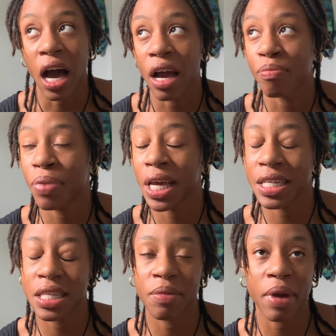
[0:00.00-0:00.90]
I'm
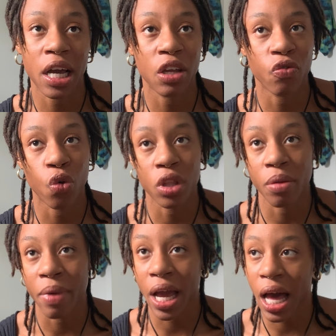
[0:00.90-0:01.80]
pacing back and forth in
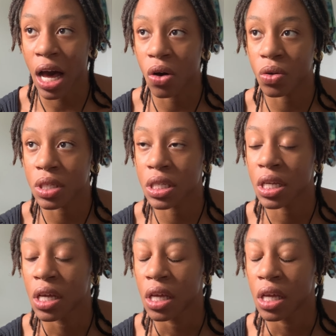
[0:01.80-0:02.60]
my house.